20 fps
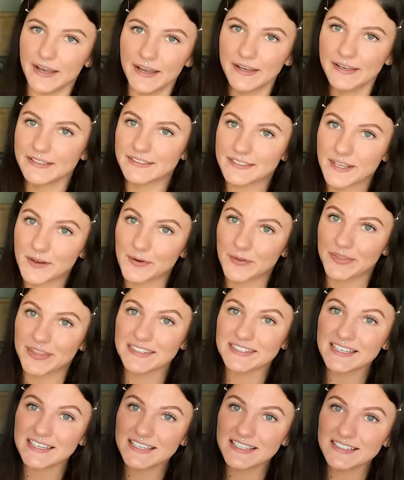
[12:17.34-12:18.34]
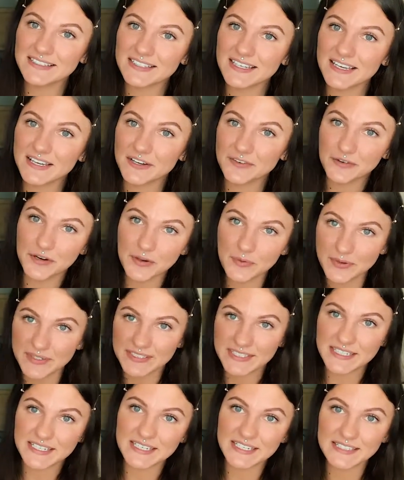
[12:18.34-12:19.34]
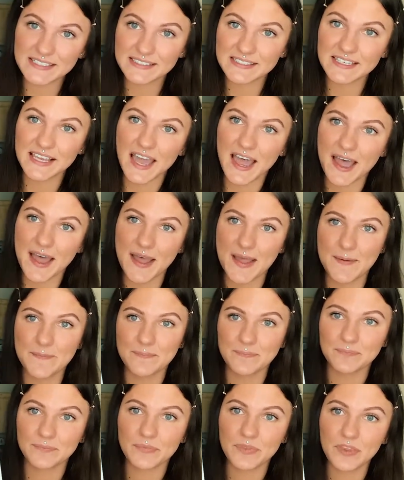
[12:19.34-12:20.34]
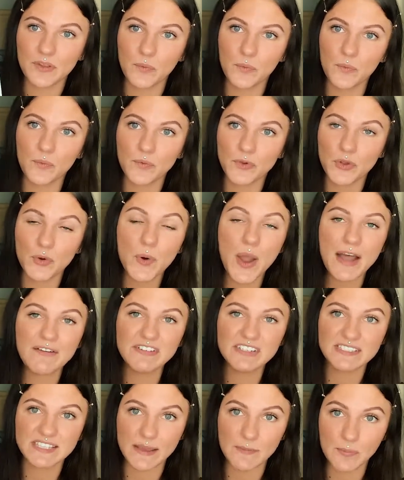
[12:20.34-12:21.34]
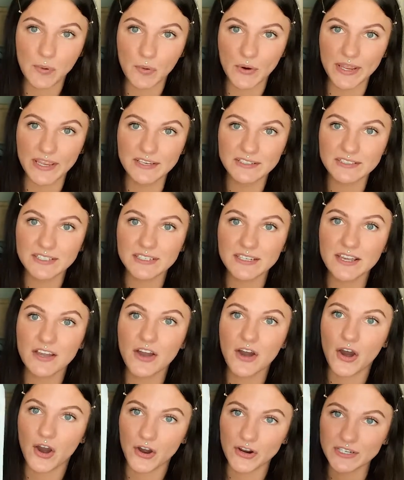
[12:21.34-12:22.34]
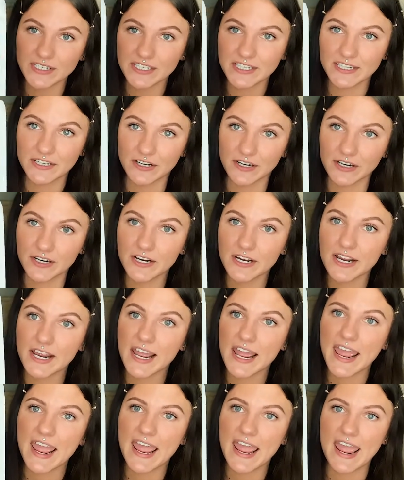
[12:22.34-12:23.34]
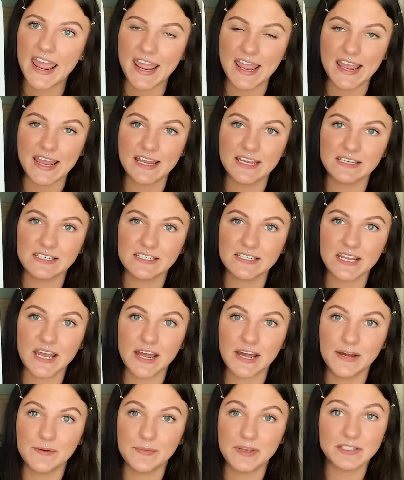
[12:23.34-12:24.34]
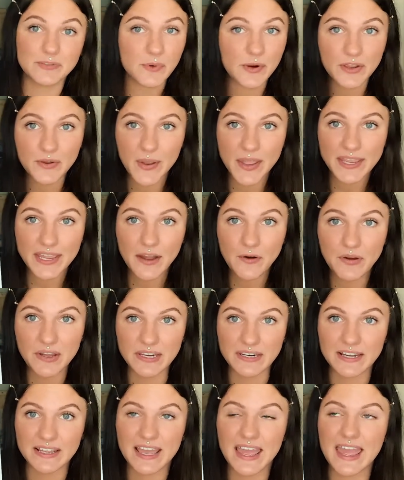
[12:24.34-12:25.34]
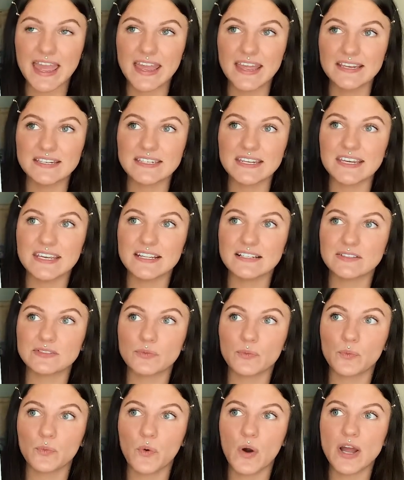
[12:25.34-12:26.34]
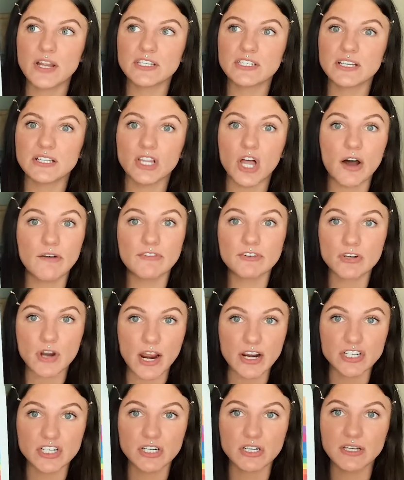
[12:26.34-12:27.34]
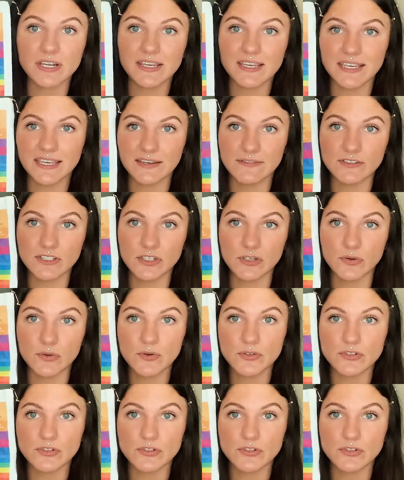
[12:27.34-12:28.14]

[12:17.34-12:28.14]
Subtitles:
So this is frequencies. You have a set point on here, and it's where you hang out in, and it's what law of attraction gives you.